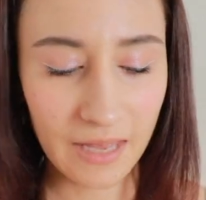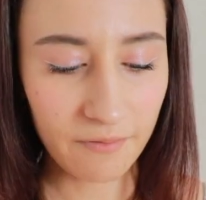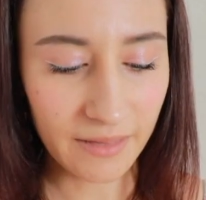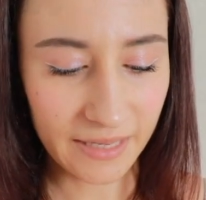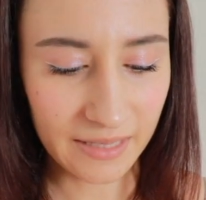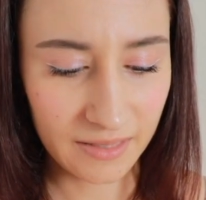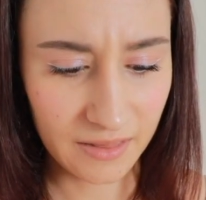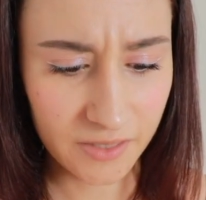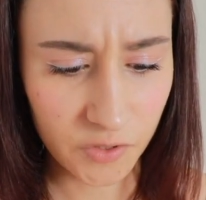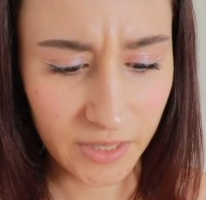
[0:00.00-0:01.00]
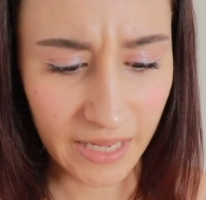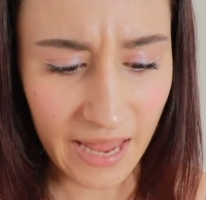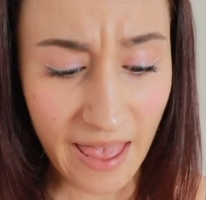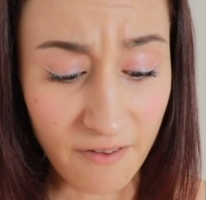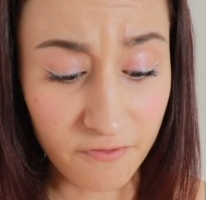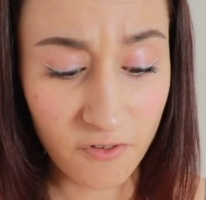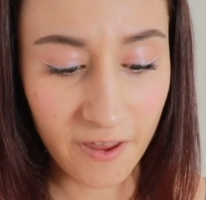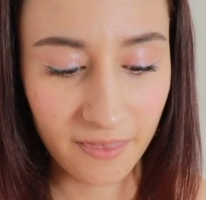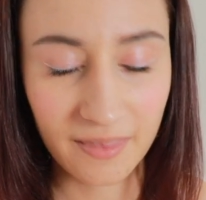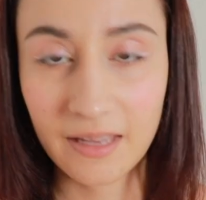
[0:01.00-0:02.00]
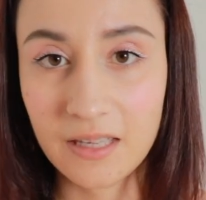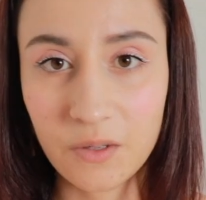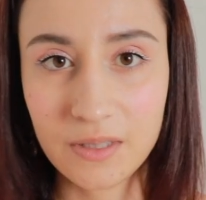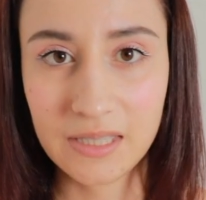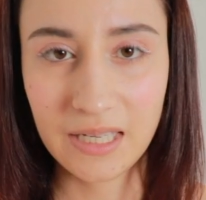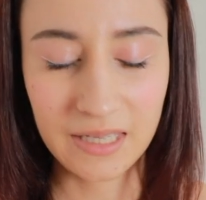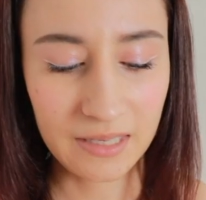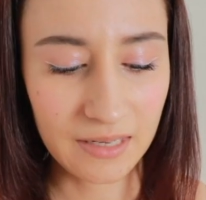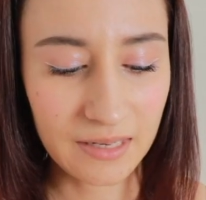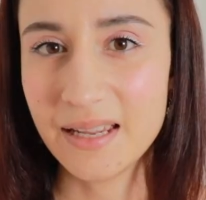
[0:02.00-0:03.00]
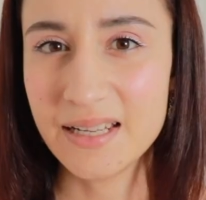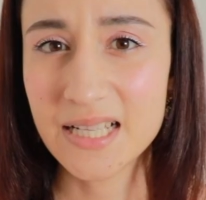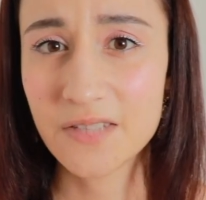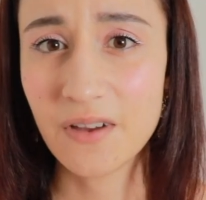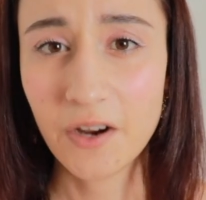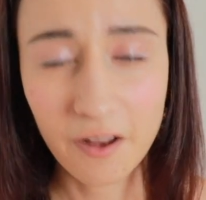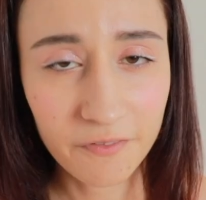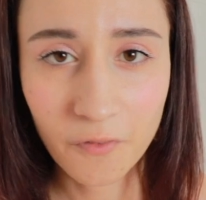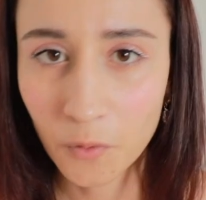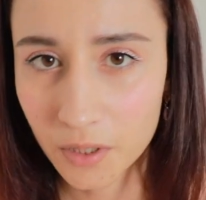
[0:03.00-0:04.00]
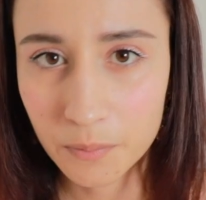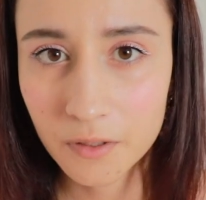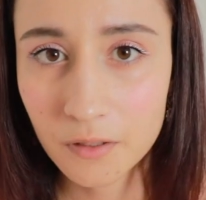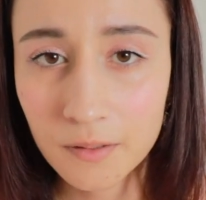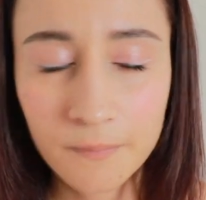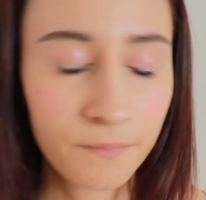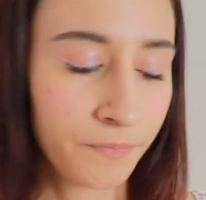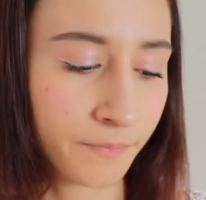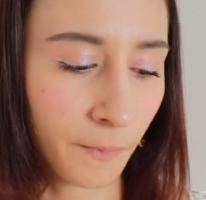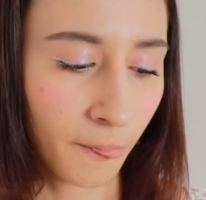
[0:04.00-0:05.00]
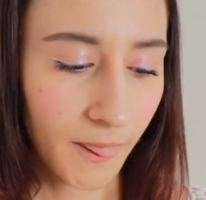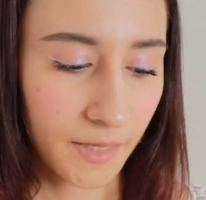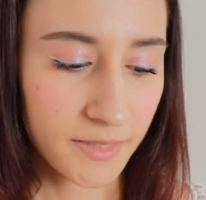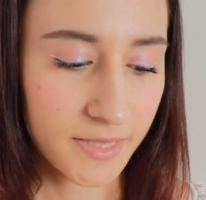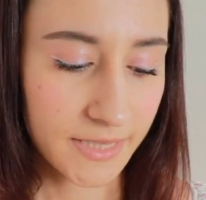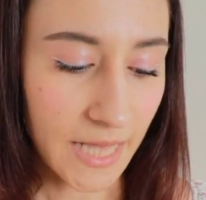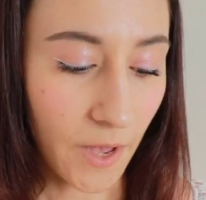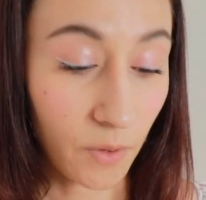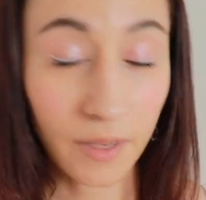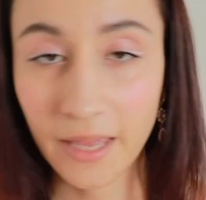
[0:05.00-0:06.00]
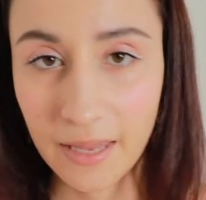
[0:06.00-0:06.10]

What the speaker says: have like literally everything you need and it is very affordable. So